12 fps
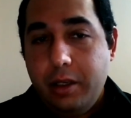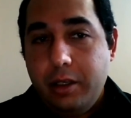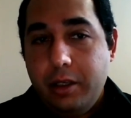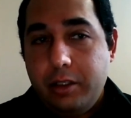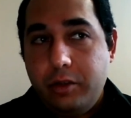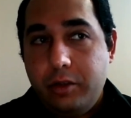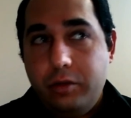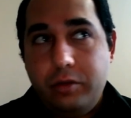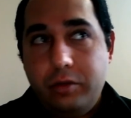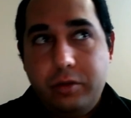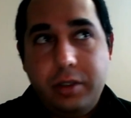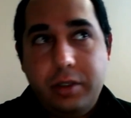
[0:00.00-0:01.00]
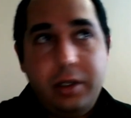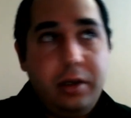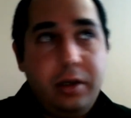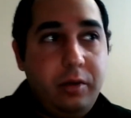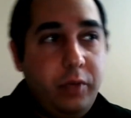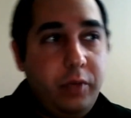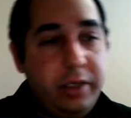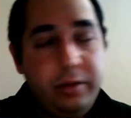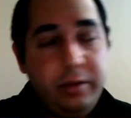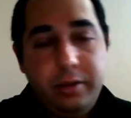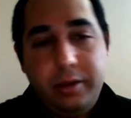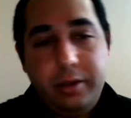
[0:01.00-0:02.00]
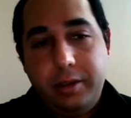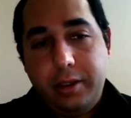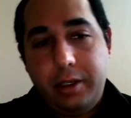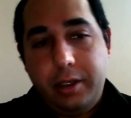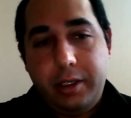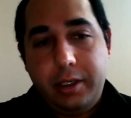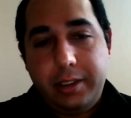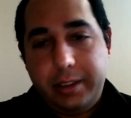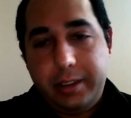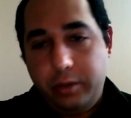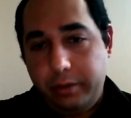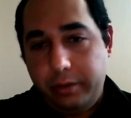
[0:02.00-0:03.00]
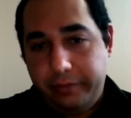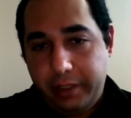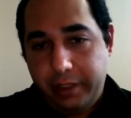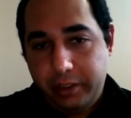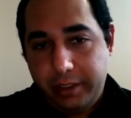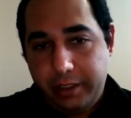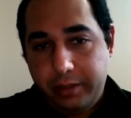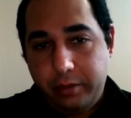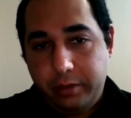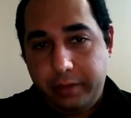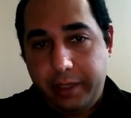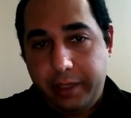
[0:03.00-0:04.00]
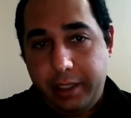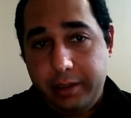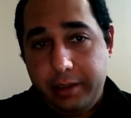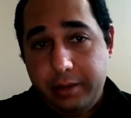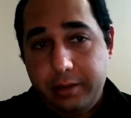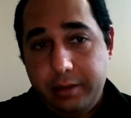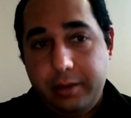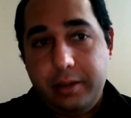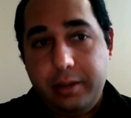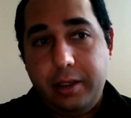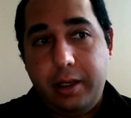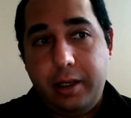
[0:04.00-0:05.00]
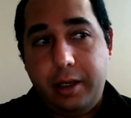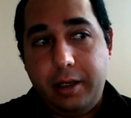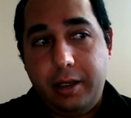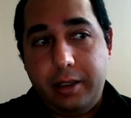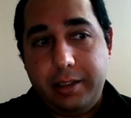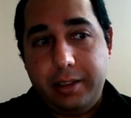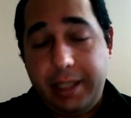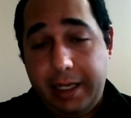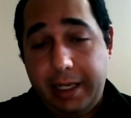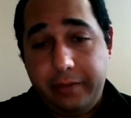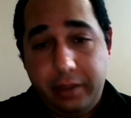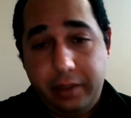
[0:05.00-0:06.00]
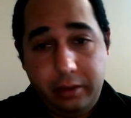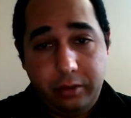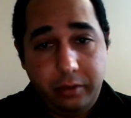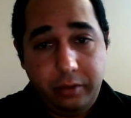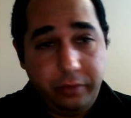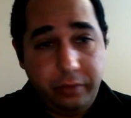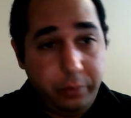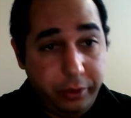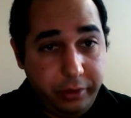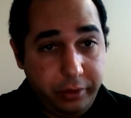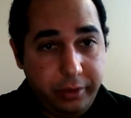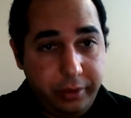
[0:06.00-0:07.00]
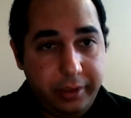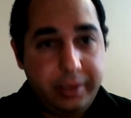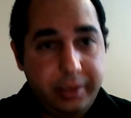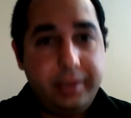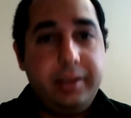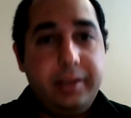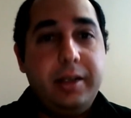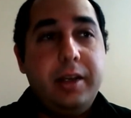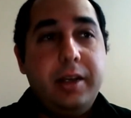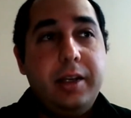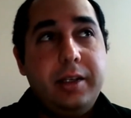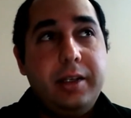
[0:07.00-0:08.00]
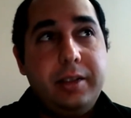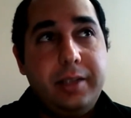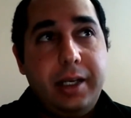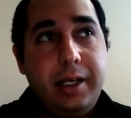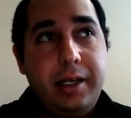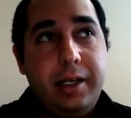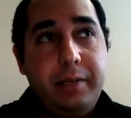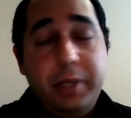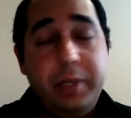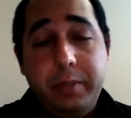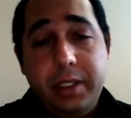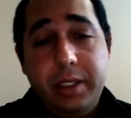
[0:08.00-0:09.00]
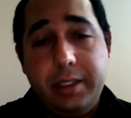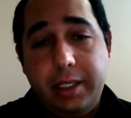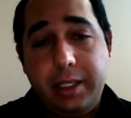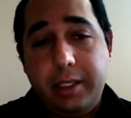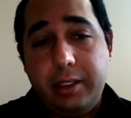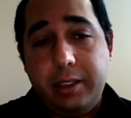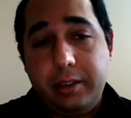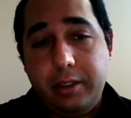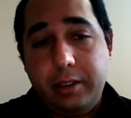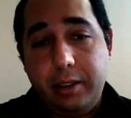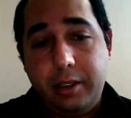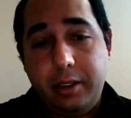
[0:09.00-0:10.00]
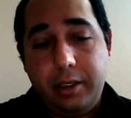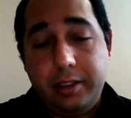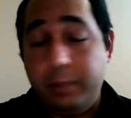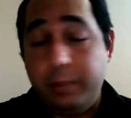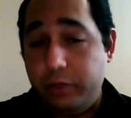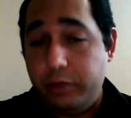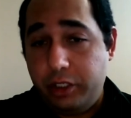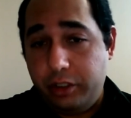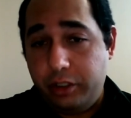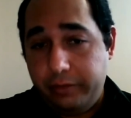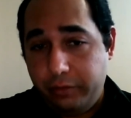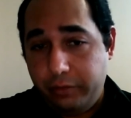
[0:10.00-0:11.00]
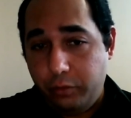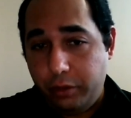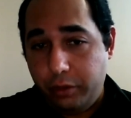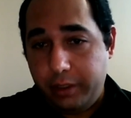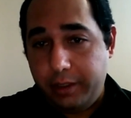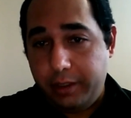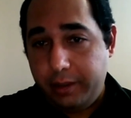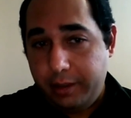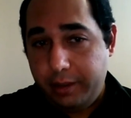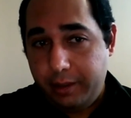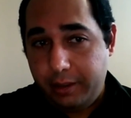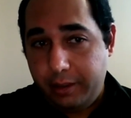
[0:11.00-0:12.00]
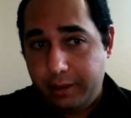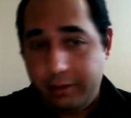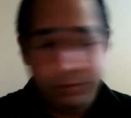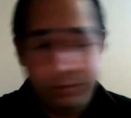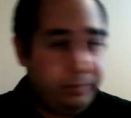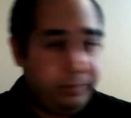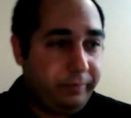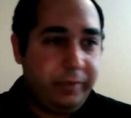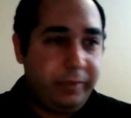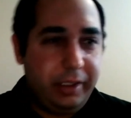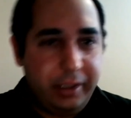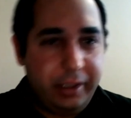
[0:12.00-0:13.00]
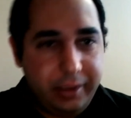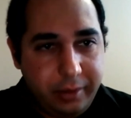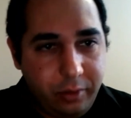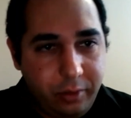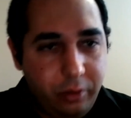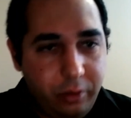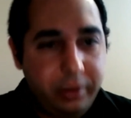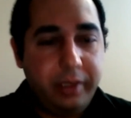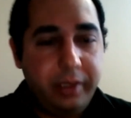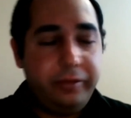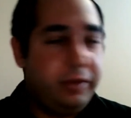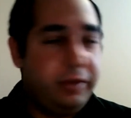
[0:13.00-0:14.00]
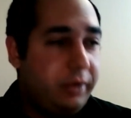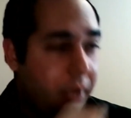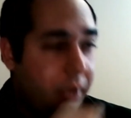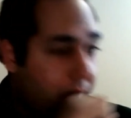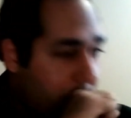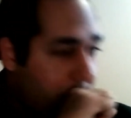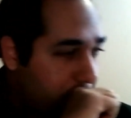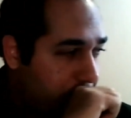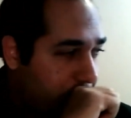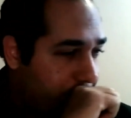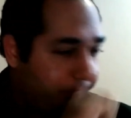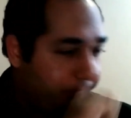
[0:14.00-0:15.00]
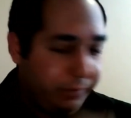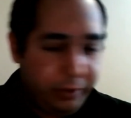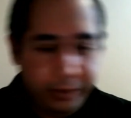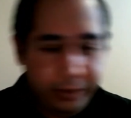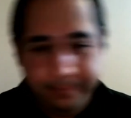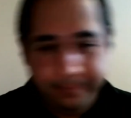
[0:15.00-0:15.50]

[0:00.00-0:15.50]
So when the student finishes this certificate, they have a lot of opportunities. Maybe the position for work, it is called different. Sorry.